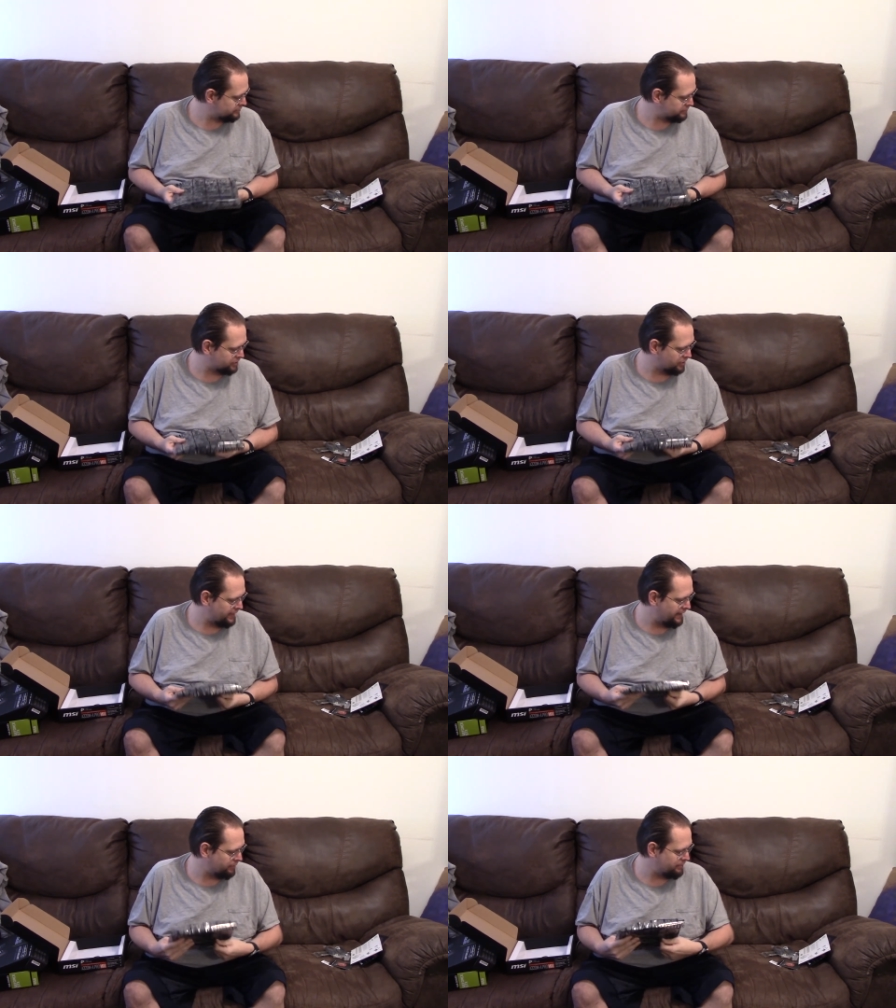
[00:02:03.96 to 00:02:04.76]
so
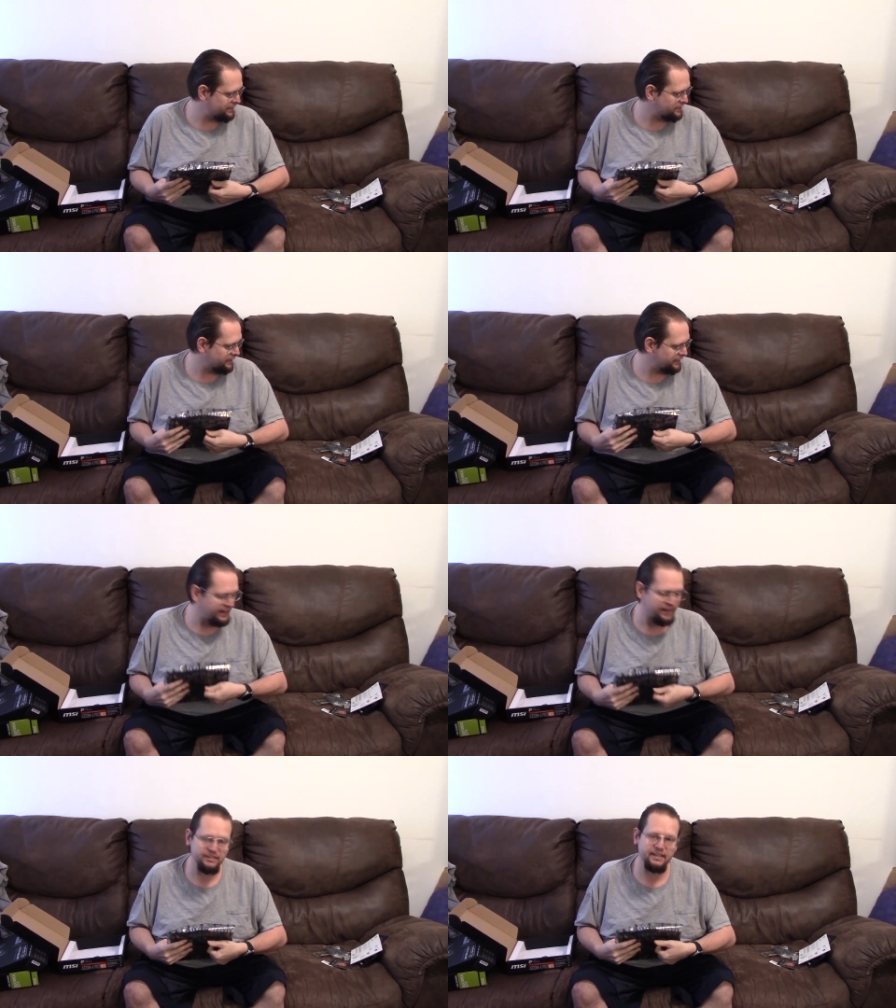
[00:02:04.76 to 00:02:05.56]
that would be something you'd
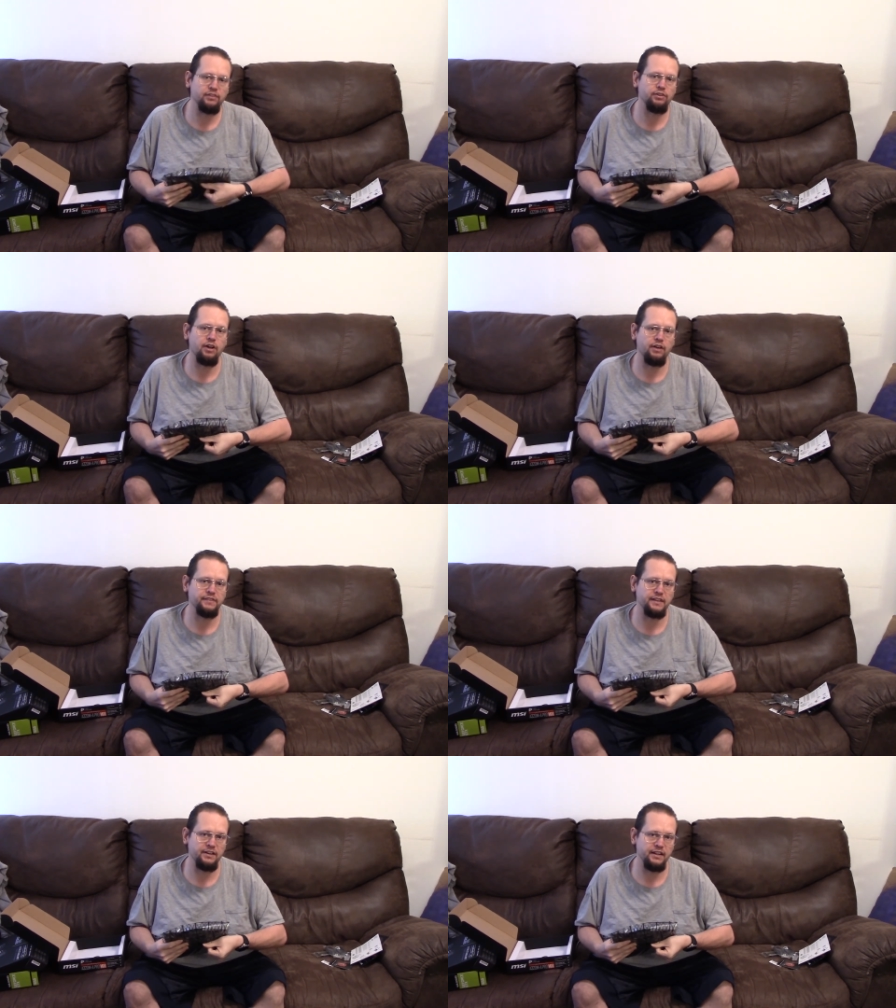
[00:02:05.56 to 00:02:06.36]
have to download off
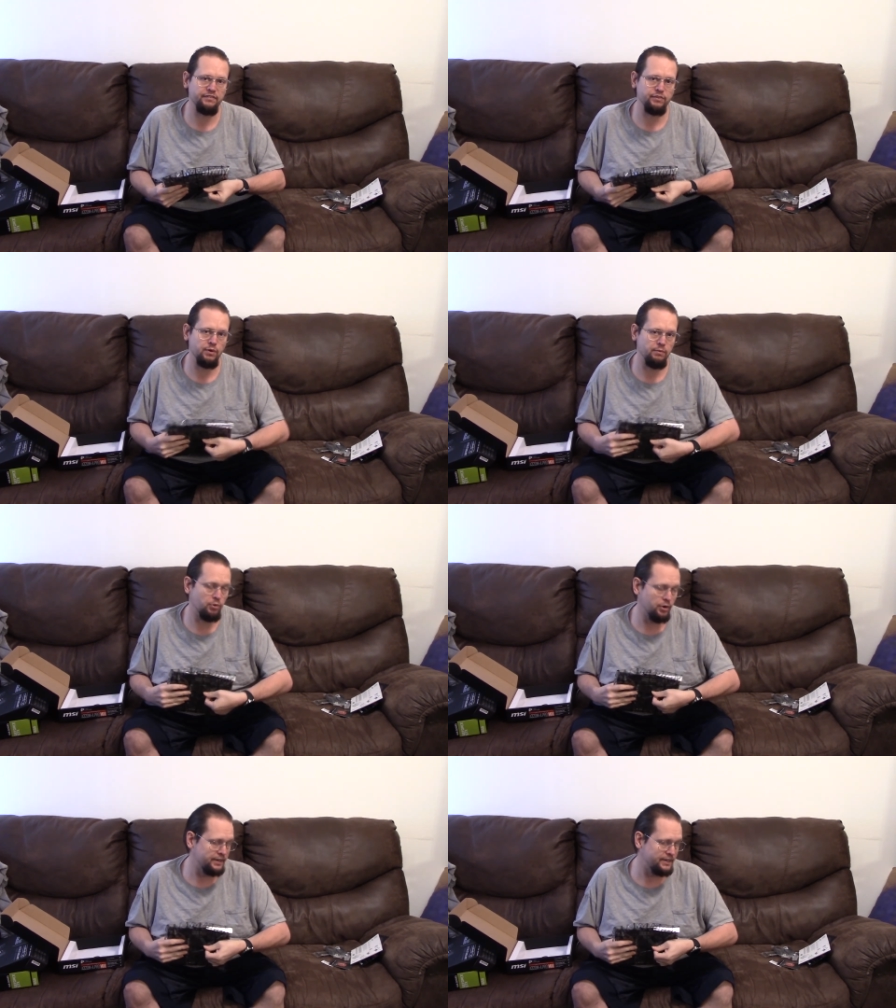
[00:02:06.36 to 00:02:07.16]
the internet if you want
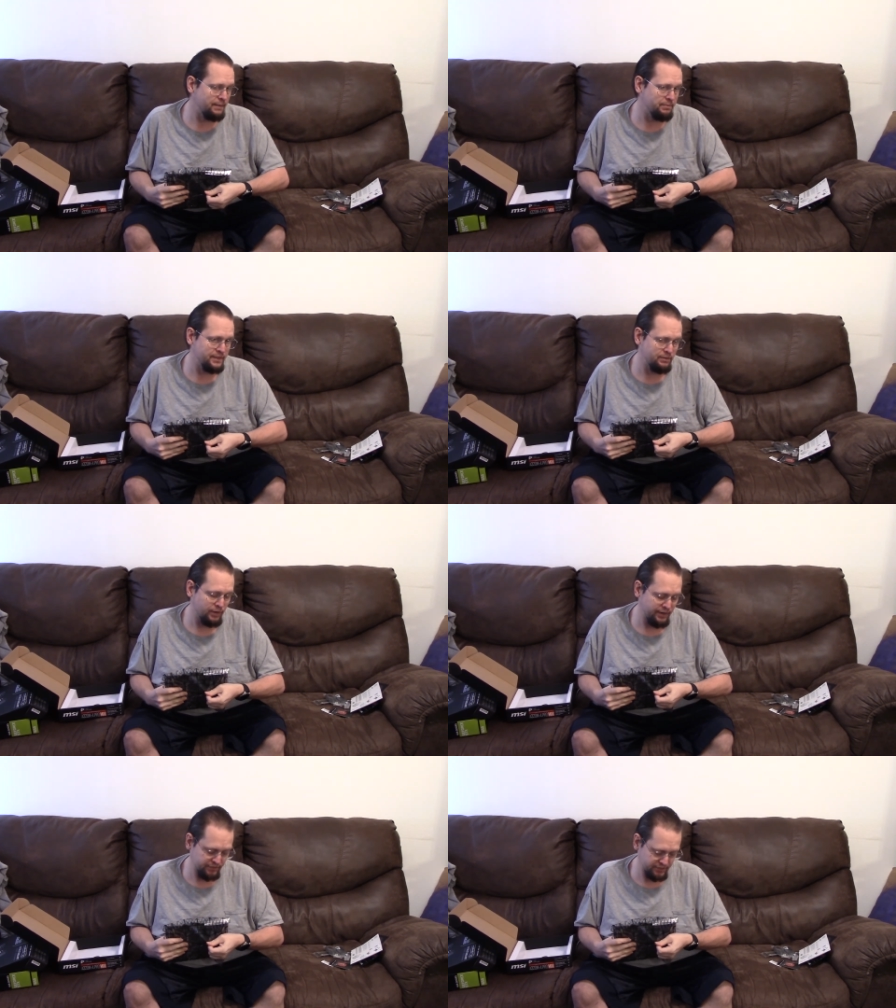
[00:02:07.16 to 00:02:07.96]
more in depth than
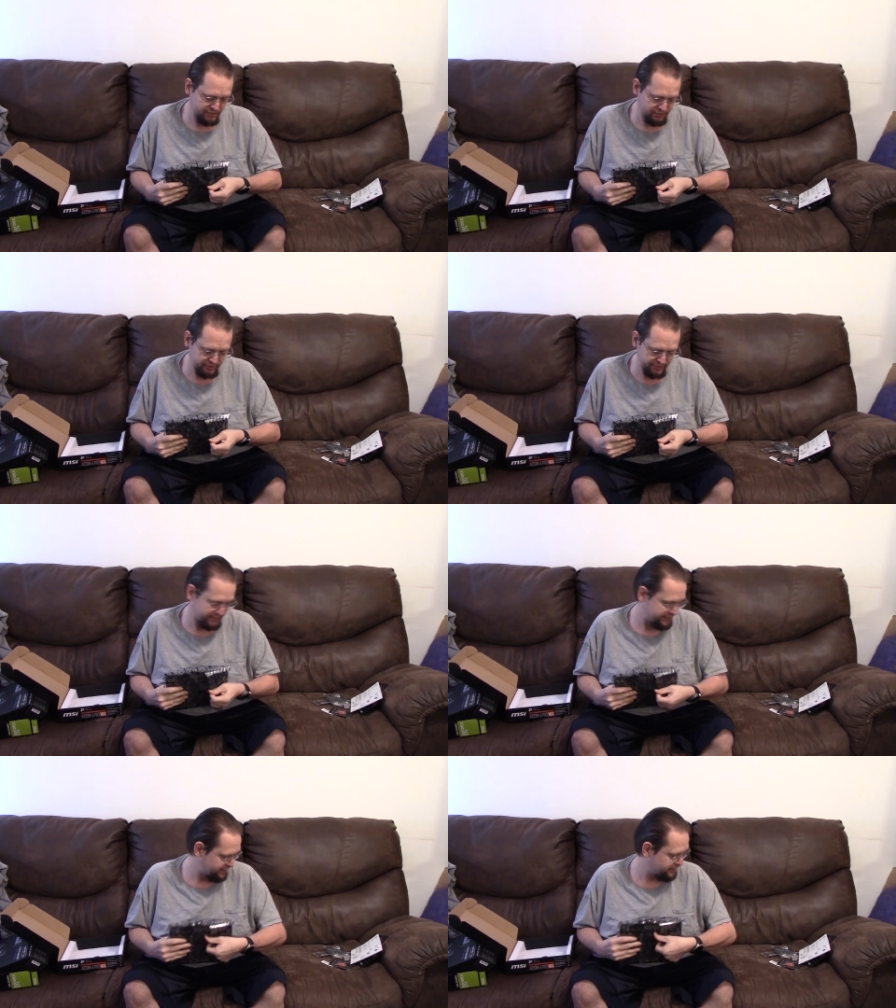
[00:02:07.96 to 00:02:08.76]
whatever is included
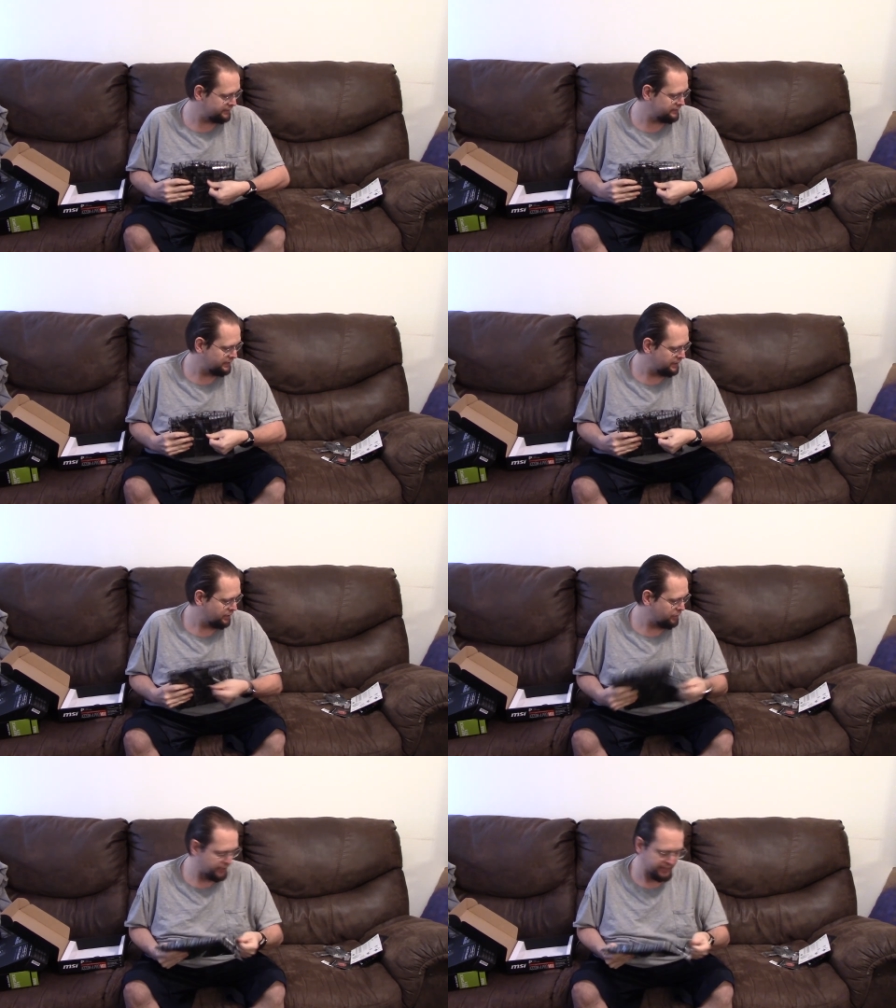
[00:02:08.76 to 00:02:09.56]
in the
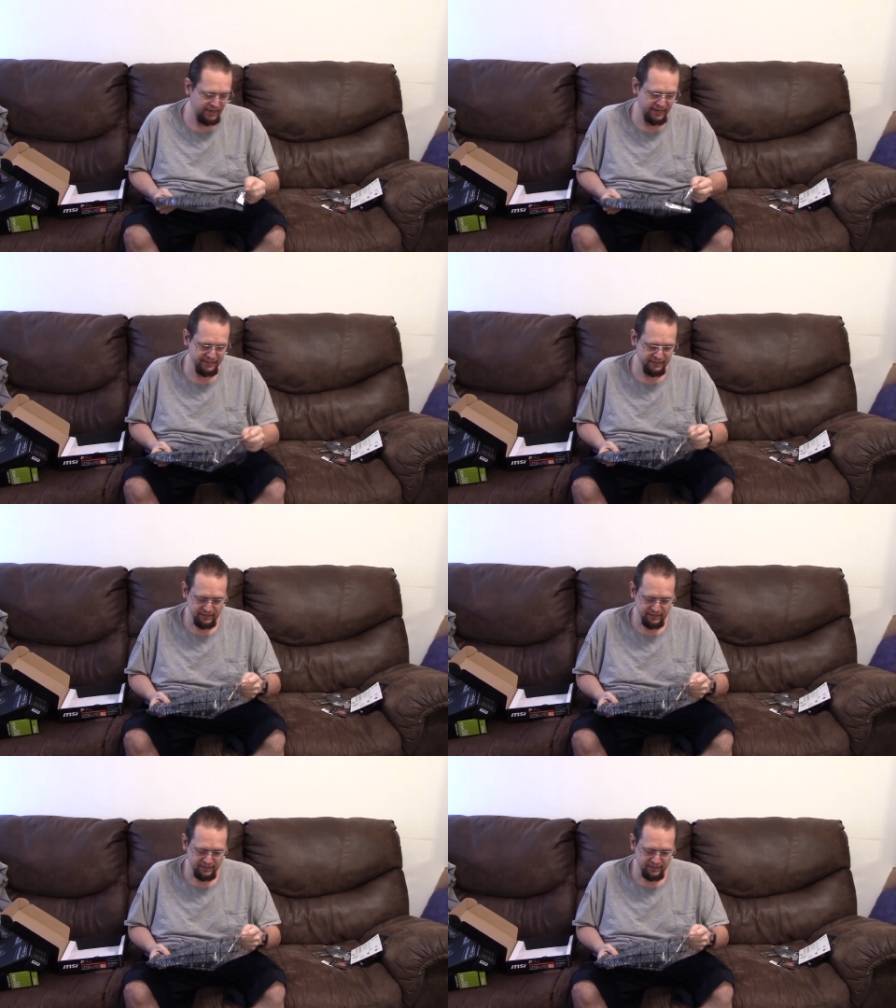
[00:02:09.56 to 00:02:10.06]
quick guide.